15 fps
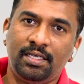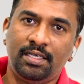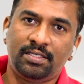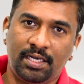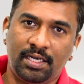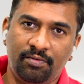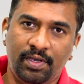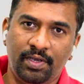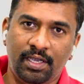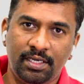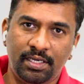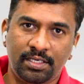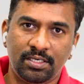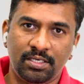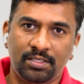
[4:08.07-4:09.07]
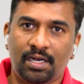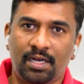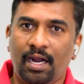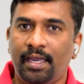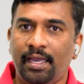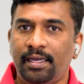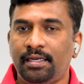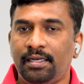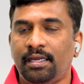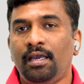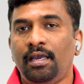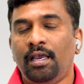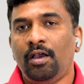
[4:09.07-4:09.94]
certifications like